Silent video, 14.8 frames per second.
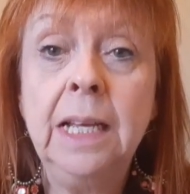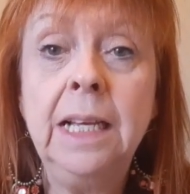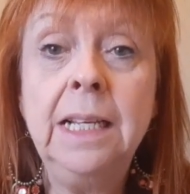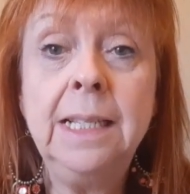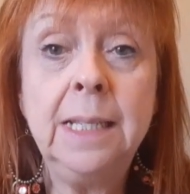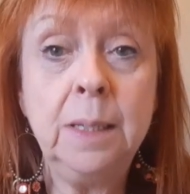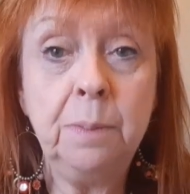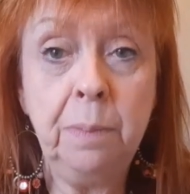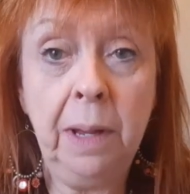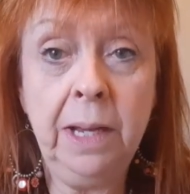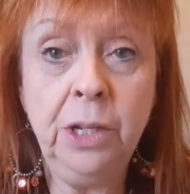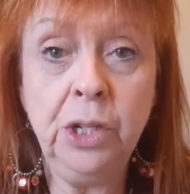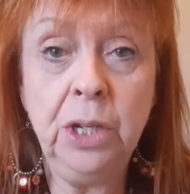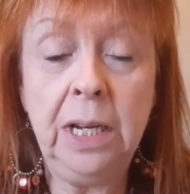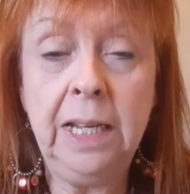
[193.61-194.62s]

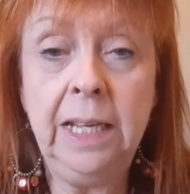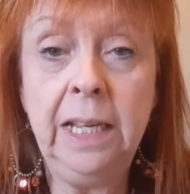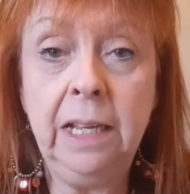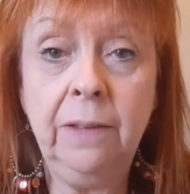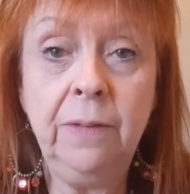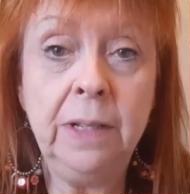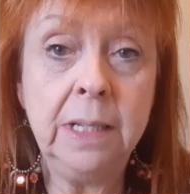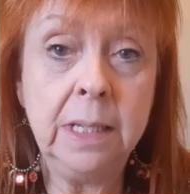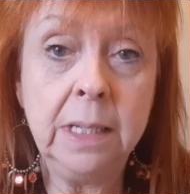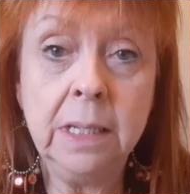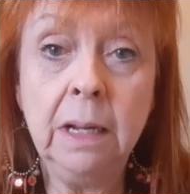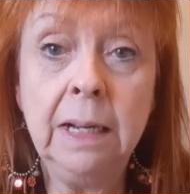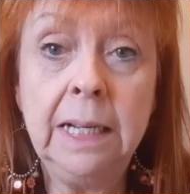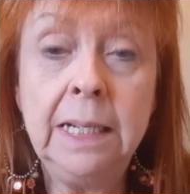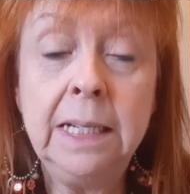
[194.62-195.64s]
especially if it's
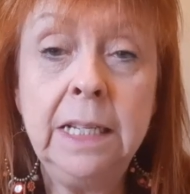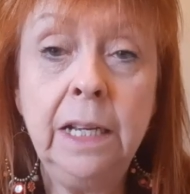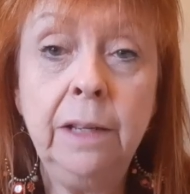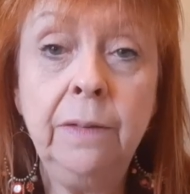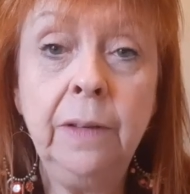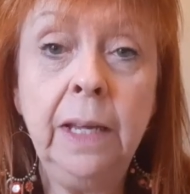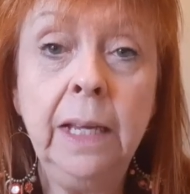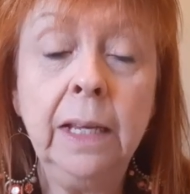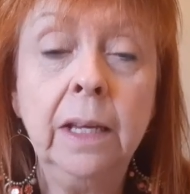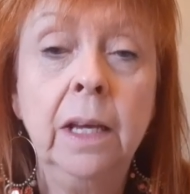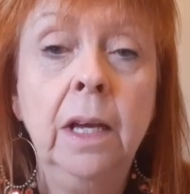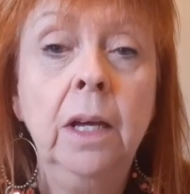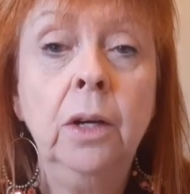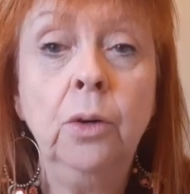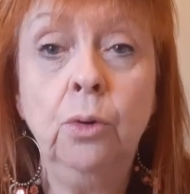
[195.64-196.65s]
scientific
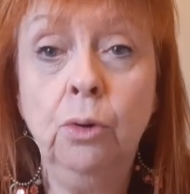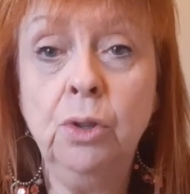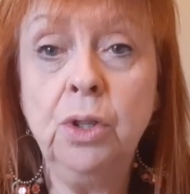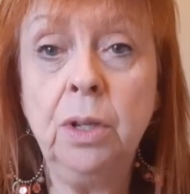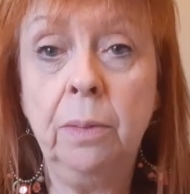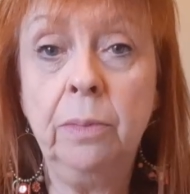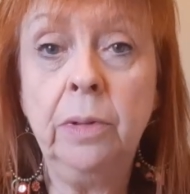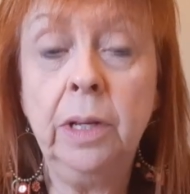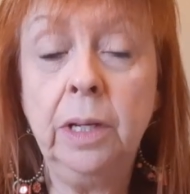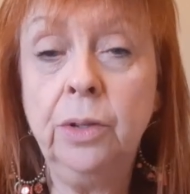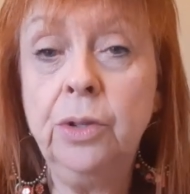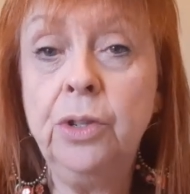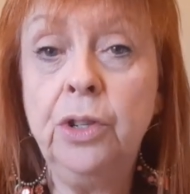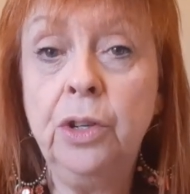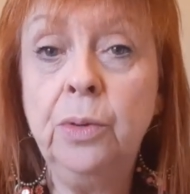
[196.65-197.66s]
or something
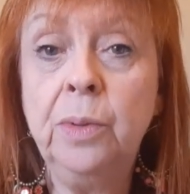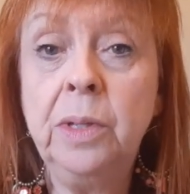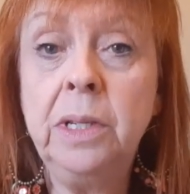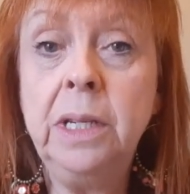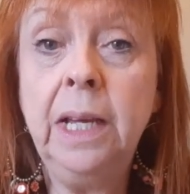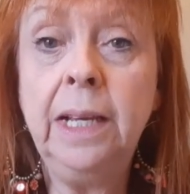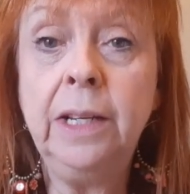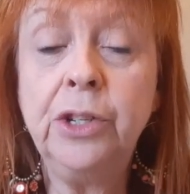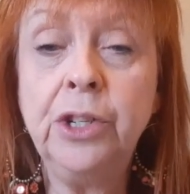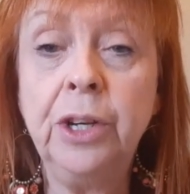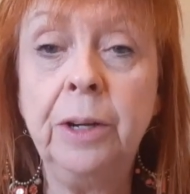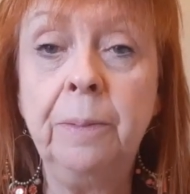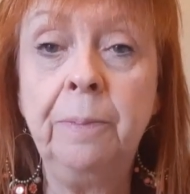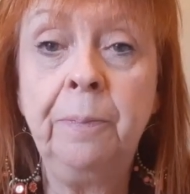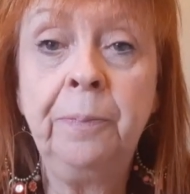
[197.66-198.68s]
to do with nature.